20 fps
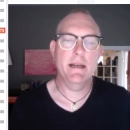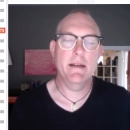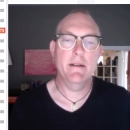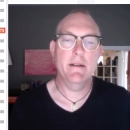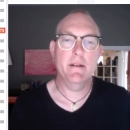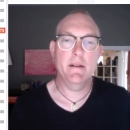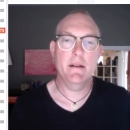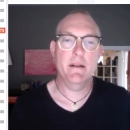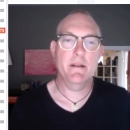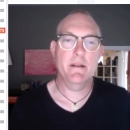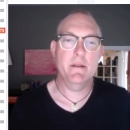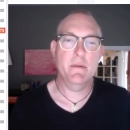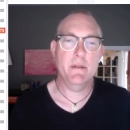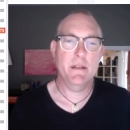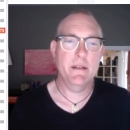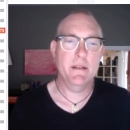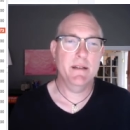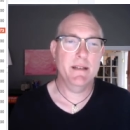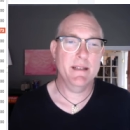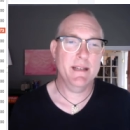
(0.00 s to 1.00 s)
and you're going to do what
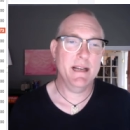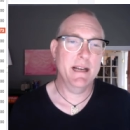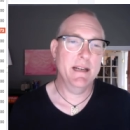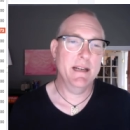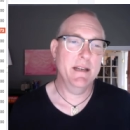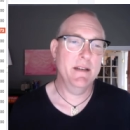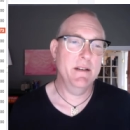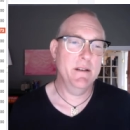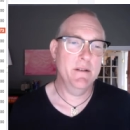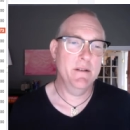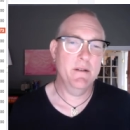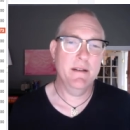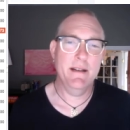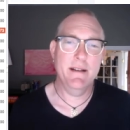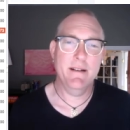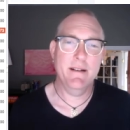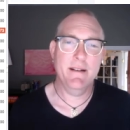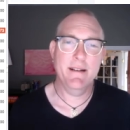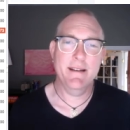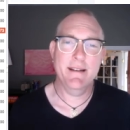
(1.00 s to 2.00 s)
you decide to do, and
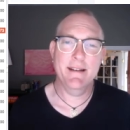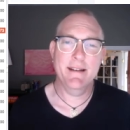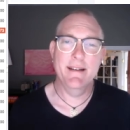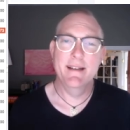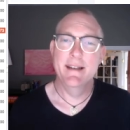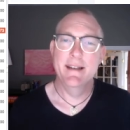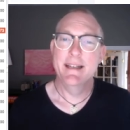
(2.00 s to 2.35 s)
you're going to